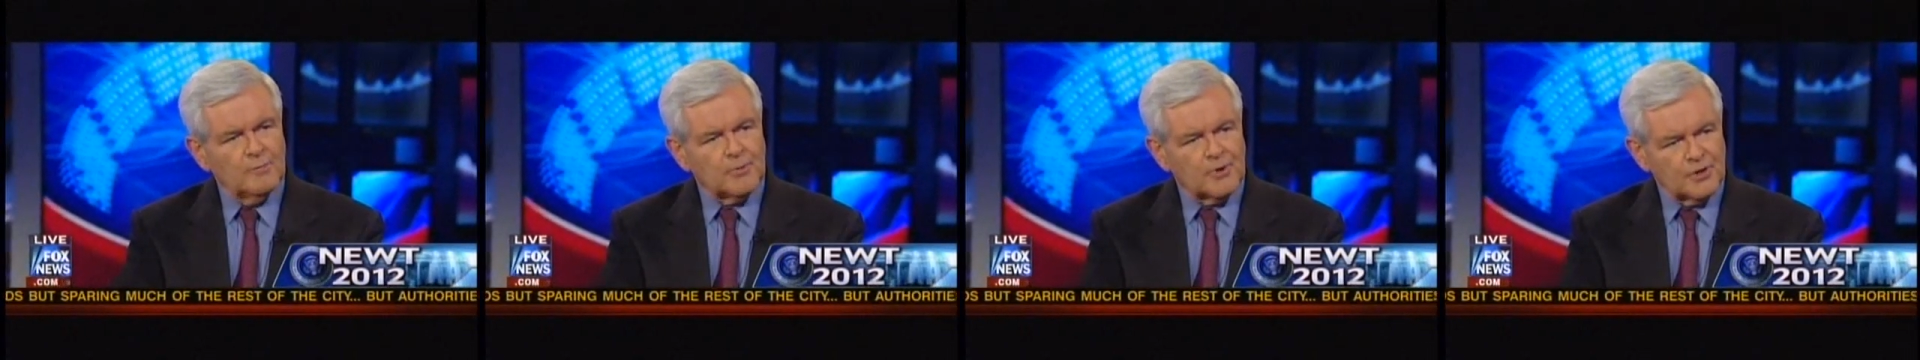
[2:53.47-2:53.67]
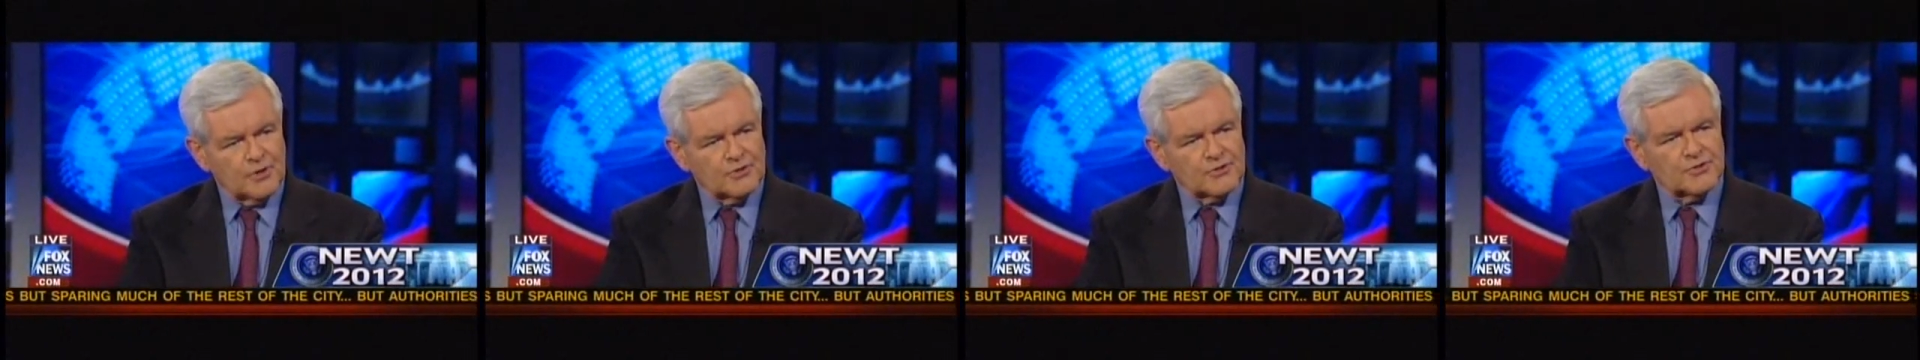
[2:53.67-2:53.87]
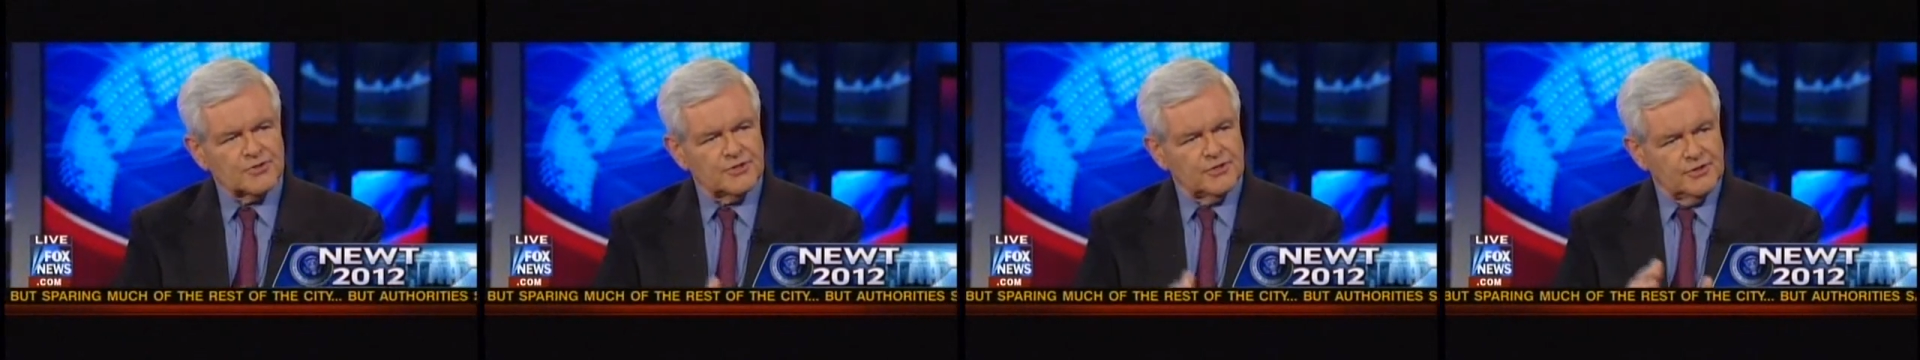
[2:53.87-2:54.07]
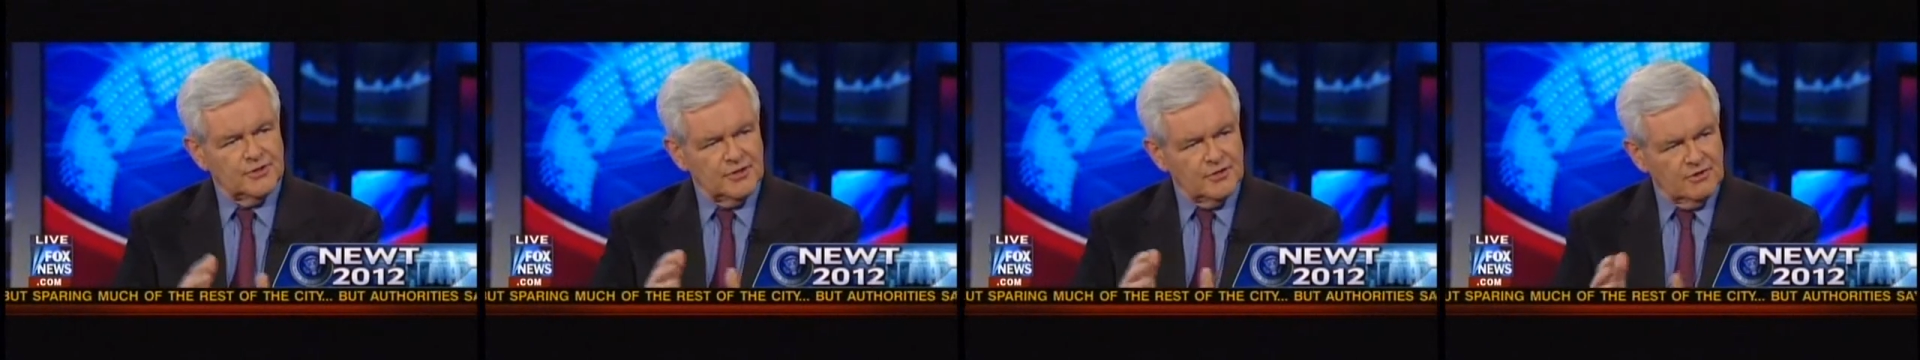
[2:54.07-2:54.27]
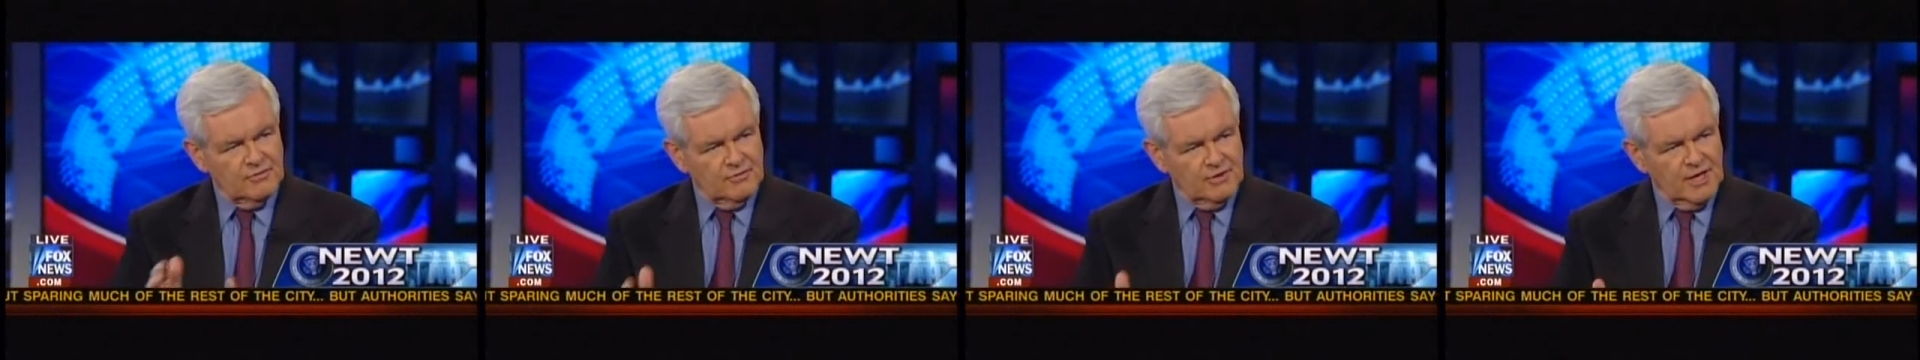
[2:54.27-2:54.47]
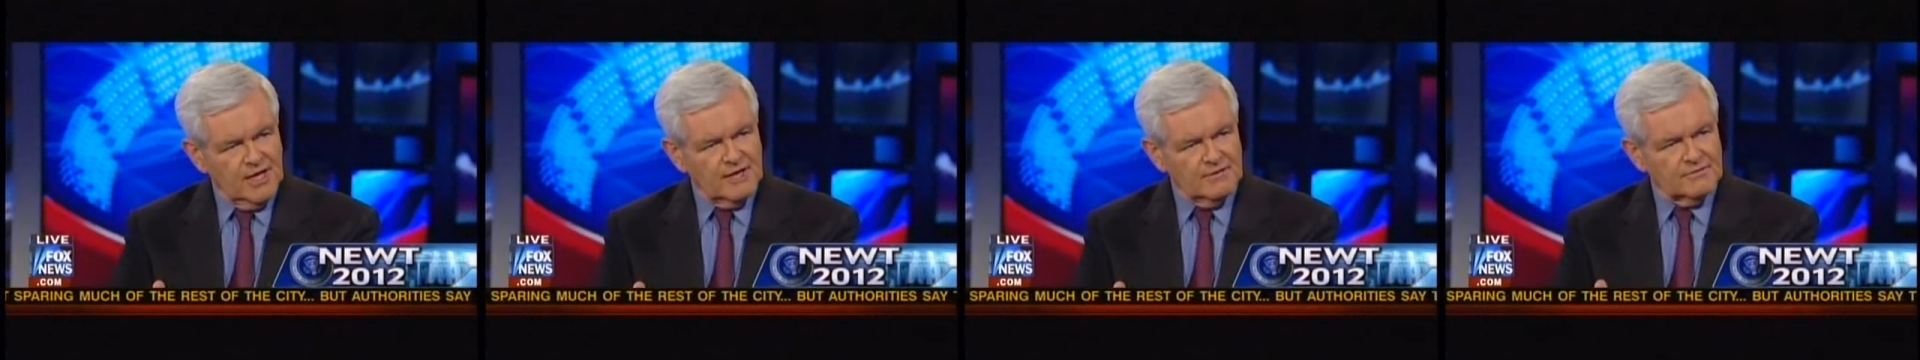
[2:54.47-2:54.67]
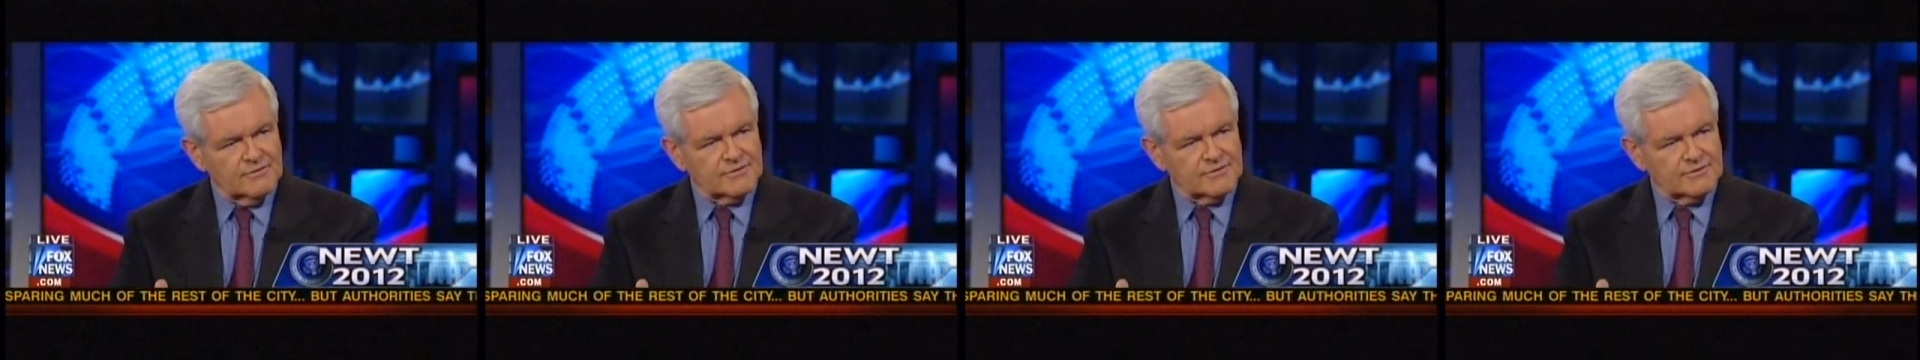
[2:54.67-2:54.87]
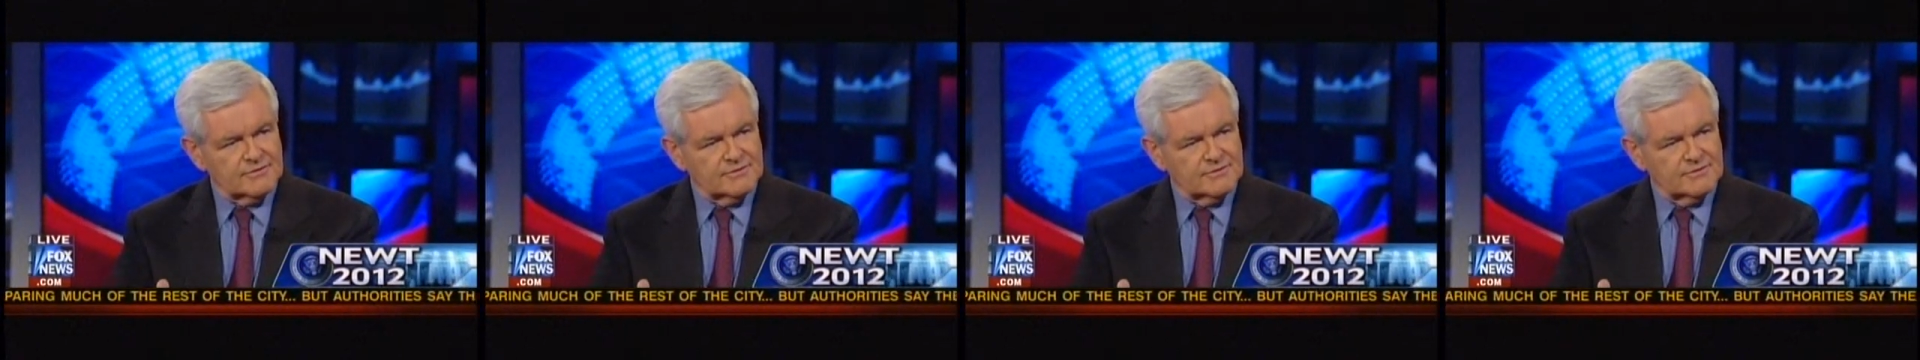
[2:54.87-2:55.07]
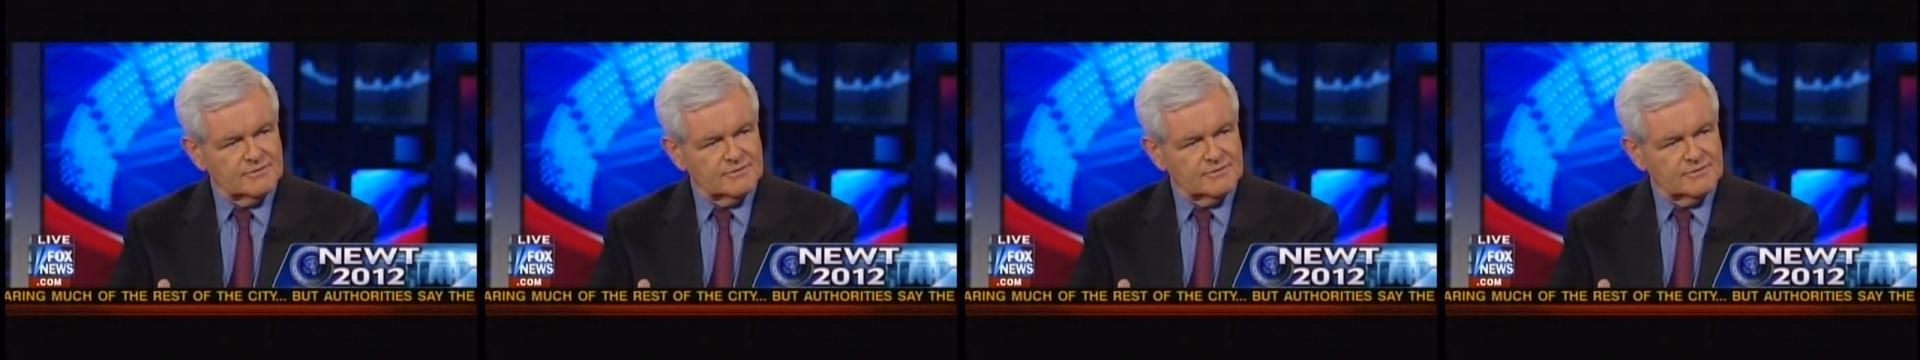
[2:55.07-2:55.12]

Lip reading: person in the Oval Office.